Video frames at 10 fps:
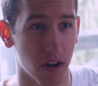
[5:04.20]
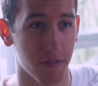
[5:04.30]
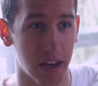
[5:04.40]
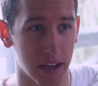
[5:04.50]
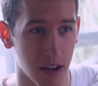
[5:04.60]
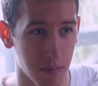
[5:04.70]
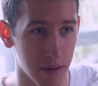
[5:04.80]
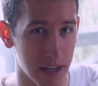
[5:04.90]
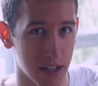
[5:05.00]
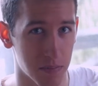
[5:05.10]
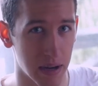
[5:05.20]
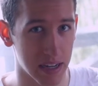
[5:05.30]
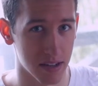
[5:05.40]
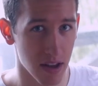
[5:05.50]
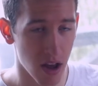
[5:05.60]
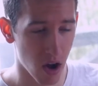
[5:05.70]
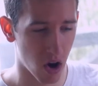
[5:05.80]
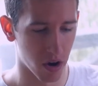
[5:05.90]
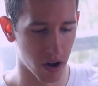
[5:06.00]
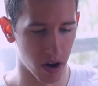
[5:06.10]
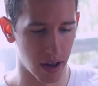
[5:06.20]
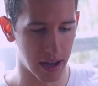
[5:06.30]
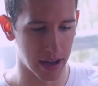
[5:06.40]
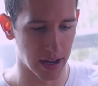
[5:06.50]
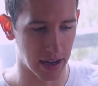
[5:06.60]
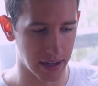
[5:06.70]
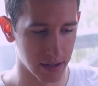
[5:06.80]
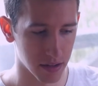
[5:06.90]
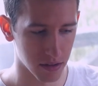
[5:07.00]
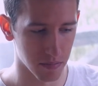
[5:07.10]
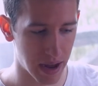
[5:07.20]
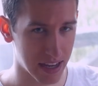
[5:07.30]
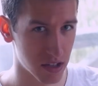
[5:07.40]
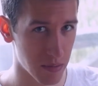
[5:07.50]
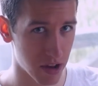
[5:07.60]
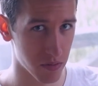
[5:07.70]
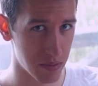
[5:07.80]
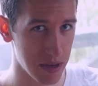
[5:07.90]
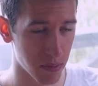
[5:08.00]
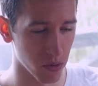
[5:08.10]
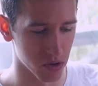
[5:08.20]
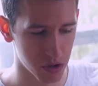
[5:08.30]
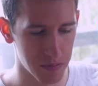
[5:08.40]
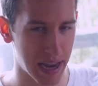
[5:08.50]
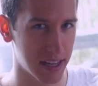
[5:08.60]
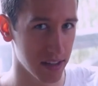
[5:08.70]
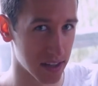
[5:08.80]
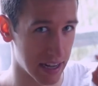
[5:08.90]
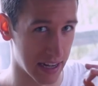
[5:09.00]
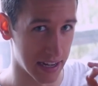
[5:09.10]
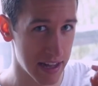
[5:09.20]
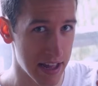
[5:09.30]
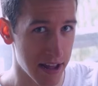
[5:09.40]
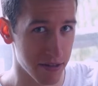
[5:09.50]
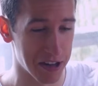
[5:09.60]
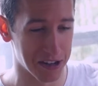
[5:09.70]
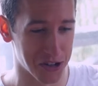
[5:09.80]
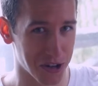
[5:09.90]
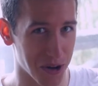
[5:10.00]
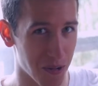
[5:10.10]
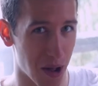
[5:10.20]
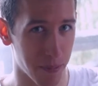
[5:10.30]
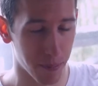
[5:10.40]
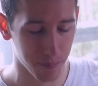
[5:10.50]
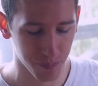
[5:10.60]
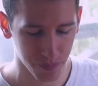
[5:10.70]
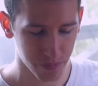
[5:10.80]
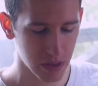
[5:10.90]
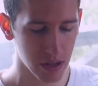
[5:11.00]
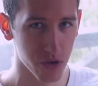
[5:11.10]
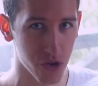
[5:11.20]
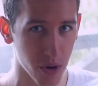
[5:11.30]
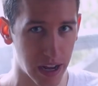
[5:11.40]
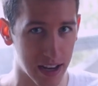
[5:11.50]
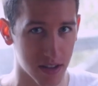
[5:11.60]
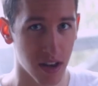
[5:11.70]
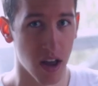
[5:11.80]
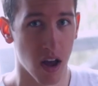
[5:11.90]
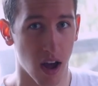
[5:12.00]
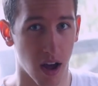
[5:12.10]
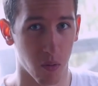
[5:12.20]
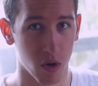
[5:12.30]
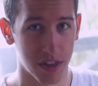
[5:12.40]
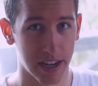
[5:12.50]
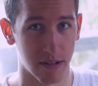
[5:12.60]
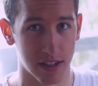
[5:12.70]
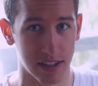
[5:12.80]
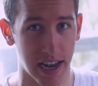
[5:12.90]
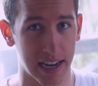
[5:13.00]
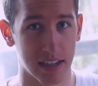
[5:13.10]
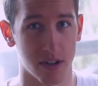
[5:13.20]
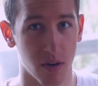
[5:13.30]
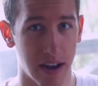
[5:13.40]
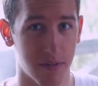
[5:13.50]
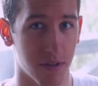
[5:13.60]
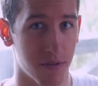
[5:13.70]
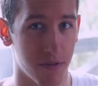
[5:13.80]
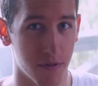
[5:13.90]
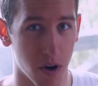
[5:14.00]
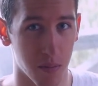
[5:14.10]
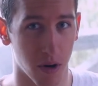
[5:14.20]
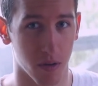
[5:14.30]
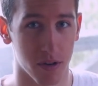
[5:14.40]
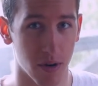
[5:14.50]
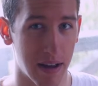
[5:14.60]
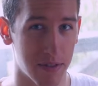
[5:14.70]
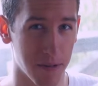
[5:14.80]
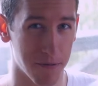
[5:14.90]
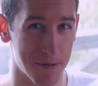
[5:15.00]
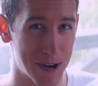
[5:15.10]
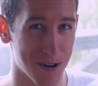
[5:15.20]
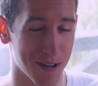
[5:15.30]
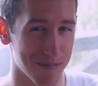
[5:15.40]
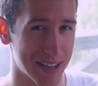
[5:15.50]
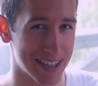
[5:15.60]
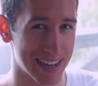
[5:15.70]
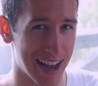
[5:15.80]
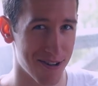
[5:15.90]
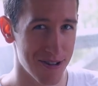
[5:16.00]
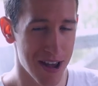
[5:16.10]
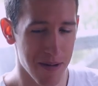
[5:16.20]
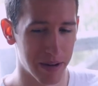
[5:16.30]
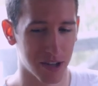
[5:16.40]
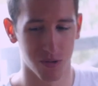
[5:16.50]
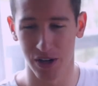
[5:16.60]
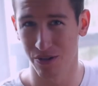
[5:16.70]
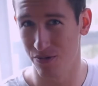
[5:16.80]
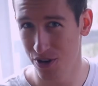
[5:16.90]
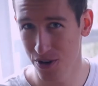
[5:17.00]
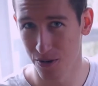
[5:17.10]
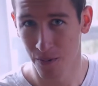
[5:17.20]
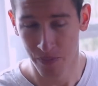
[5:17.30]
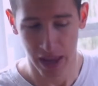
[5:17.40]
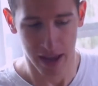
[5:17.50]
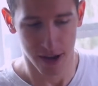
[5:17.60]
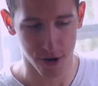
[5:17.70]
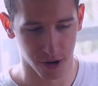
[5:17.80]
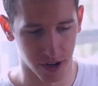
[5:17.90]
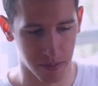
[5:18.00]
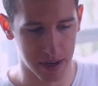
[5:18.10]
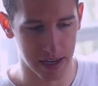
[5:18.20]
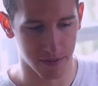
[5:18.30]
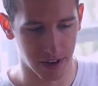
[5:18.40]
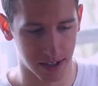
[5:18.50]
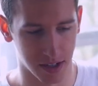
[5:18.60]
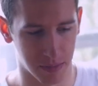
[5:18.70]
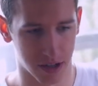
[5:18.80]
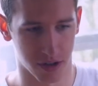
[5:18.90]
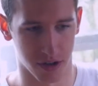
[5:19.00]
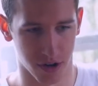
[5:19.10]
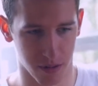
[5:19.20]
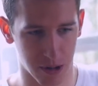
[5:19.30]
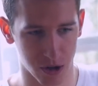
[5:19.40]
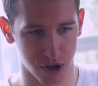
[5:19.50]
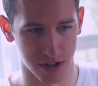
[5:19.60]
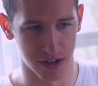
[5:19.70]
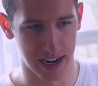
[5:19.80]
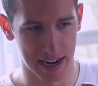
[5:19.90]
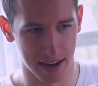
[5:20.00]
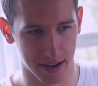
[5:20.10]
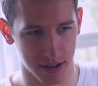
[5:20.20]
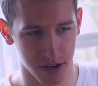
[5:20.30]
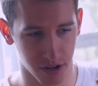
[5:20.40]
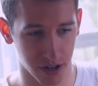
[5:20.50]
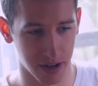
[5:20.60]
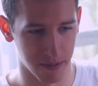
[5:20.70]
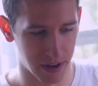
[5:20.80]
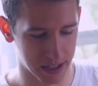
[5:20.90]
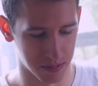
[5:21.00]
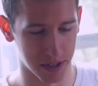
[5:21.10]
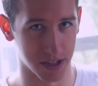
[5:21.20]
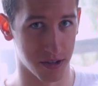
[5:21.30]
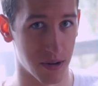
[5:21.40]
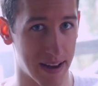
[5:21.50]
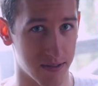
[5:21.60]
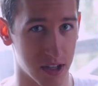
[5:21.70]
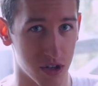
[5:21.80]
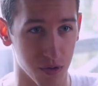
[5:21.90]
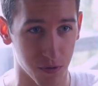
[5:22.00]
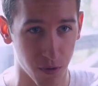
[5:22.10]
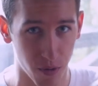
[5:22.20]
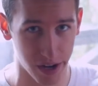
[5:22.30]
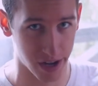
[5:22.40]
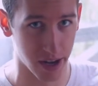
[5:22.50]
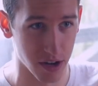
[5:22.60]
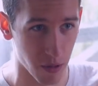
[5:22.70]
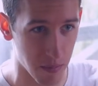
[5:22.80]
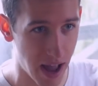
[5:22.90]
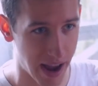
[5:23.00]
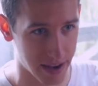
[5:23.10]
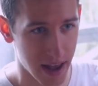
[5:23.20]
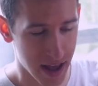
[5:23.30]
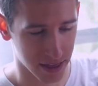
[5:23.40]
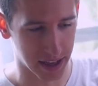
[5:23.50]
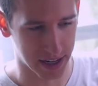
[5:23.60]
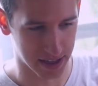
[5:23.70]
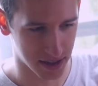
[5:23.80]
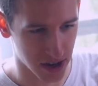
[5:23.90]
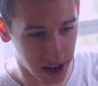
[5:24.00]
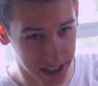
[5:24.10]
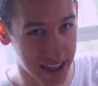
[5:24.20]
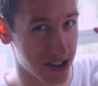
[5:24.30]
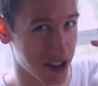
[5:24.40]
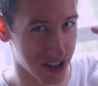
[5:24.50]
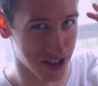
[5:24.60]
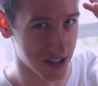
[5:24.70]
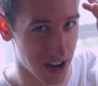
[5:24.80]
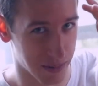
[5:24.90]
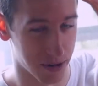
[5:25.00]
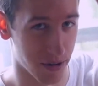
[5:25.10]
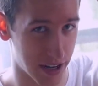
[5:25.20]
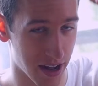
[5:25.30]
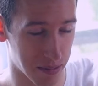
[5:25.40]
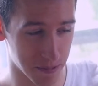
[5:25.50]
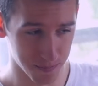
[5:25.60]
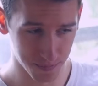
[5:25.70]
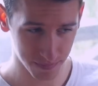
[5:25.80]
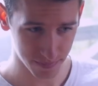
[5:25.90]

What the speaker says: of a company. It's based on a mass amount of people speculating that it's going to go up. So guys, one thing I would say is don't have the FOMO, don't have the fear of missing out, because when you do, you're going to be investing based on your emotions, and you're going to invest because you have this euphoria in your mind that a stock isn't going to stop going up.